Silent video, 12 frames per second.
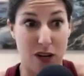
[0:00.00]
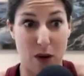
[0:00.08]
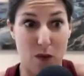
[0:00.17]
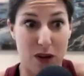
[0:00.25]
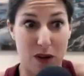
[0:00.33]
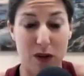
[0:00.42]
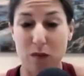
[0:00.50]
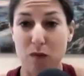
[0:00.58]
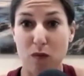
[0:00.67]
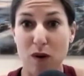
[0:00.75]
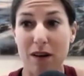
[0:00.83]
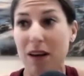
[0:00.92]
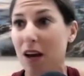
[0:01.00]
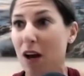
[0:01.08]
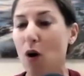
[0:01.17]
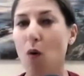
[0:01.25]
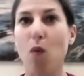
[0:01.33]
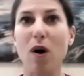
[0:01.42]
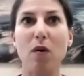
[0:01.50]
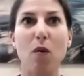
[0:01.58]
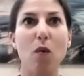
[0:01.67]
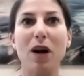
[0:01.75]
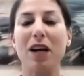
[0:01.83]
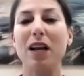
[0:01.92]
what what what what
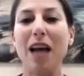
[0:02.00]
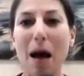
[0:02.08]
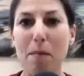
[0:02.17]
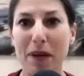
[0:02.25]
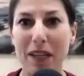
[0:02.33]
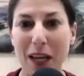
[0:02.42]
what could happen?